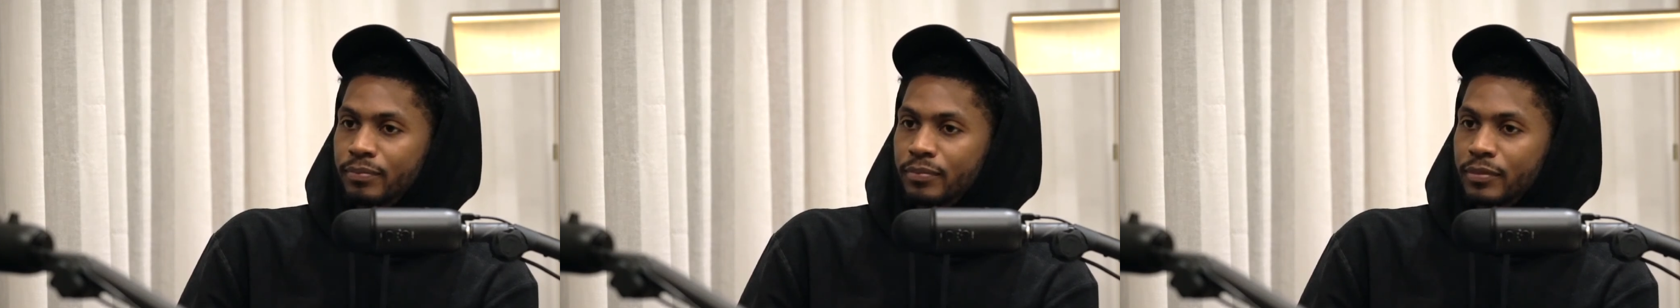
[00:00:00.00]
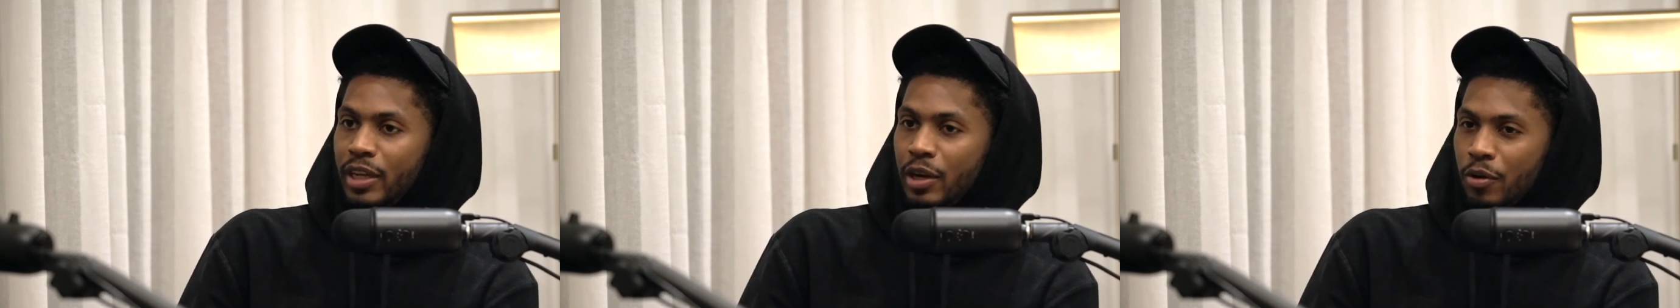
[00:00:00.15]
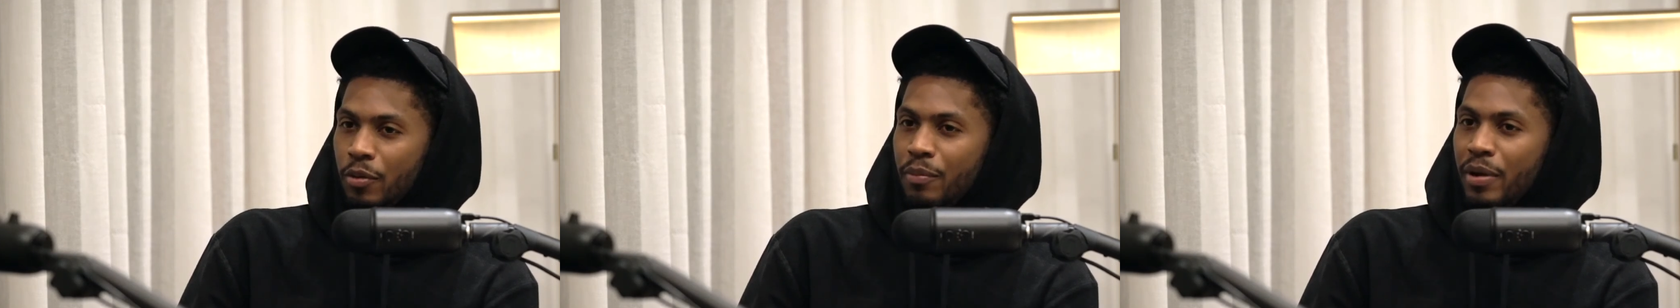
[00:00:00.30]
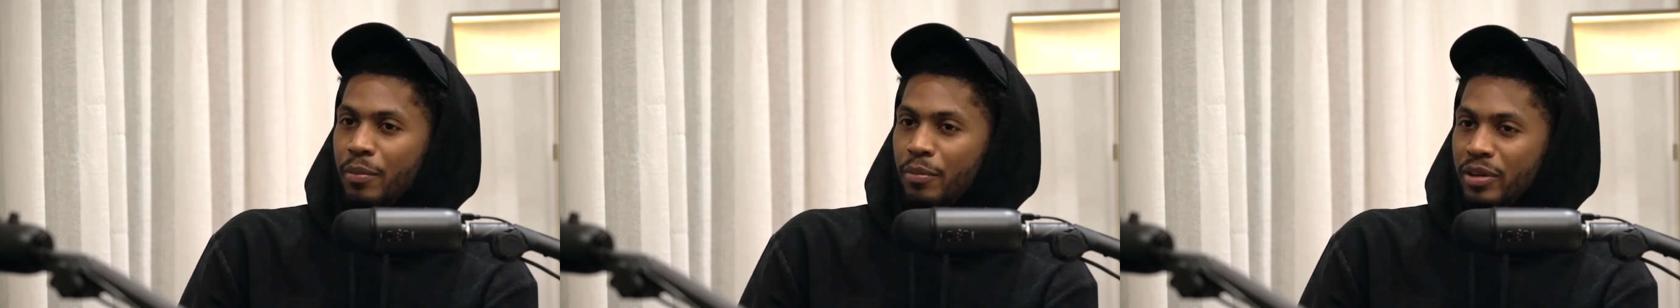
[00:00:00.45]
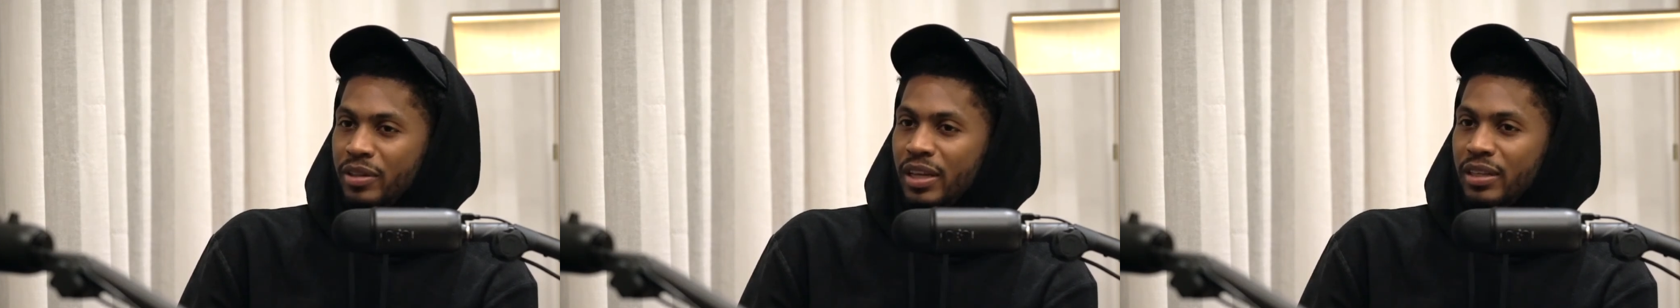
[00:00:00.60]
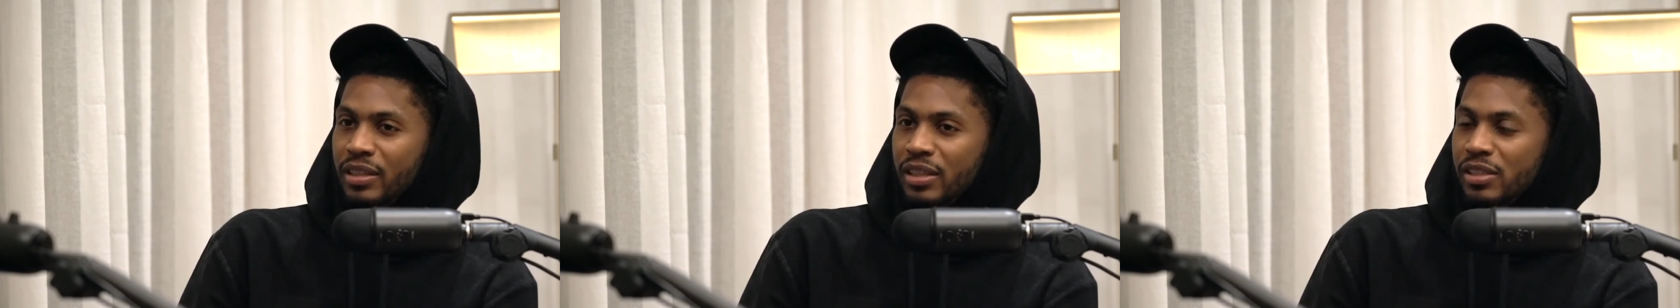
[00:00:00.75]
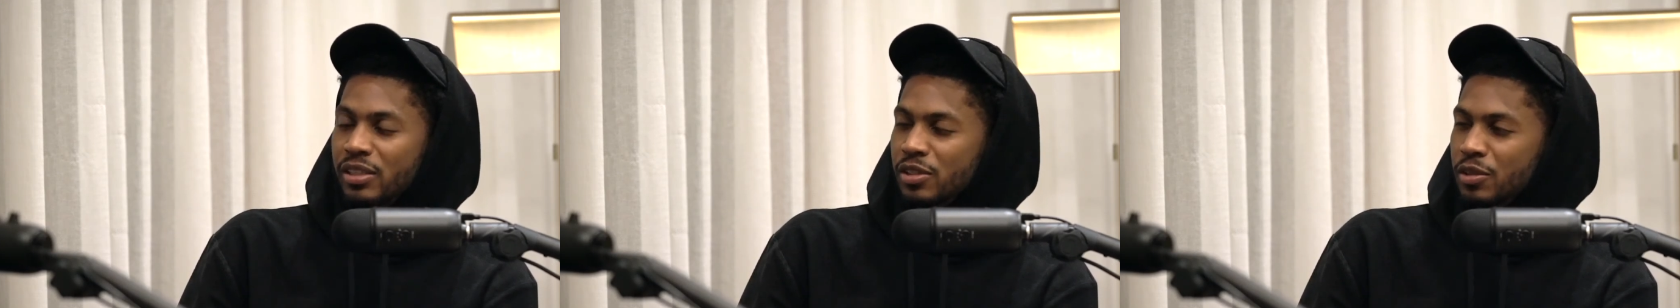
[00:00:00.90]
remembering
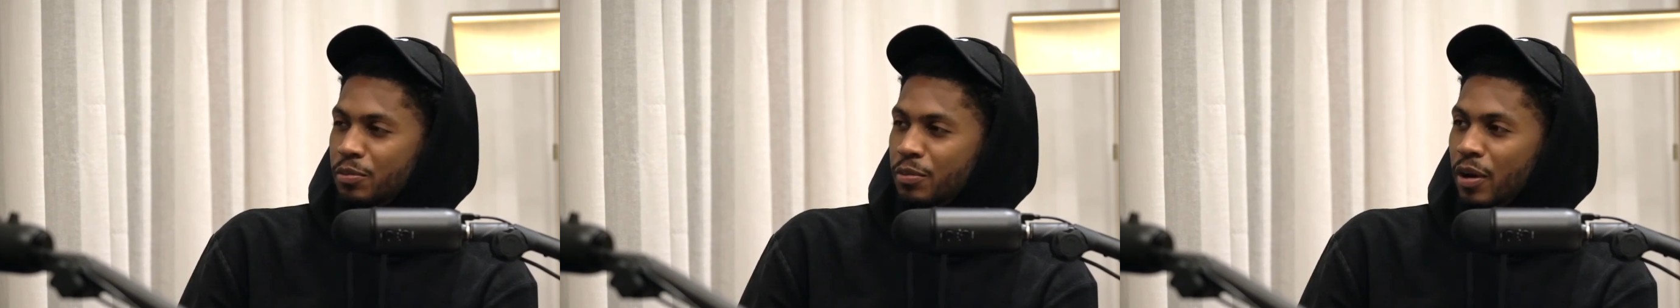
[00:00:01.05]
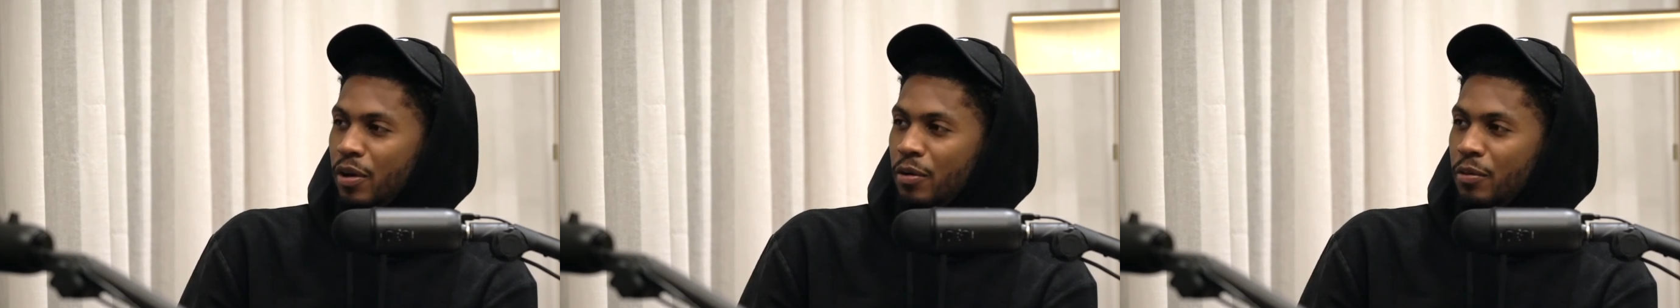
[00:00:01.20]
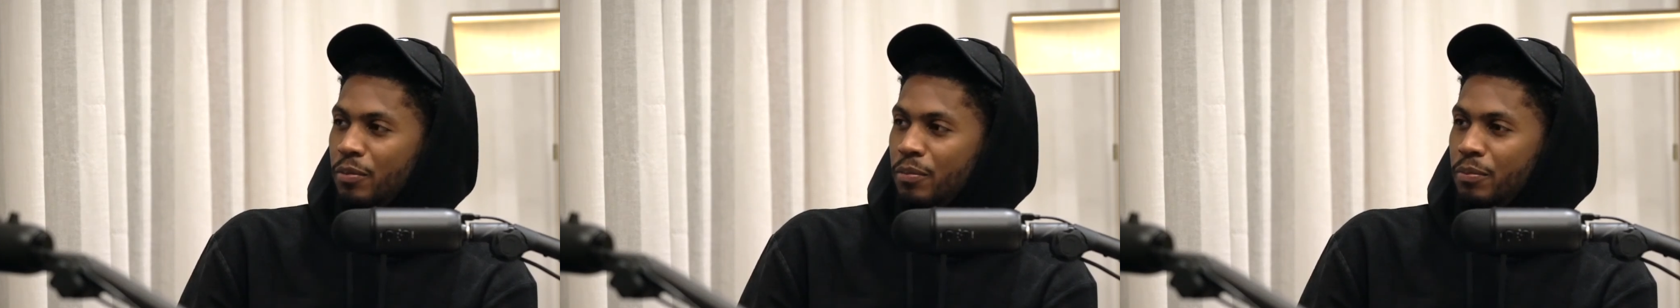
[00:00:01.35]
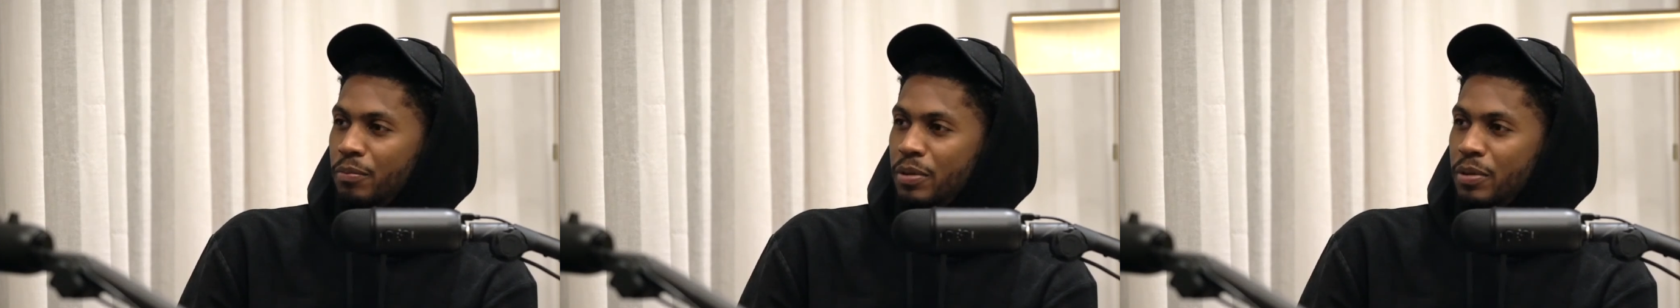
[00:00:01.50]
that this is about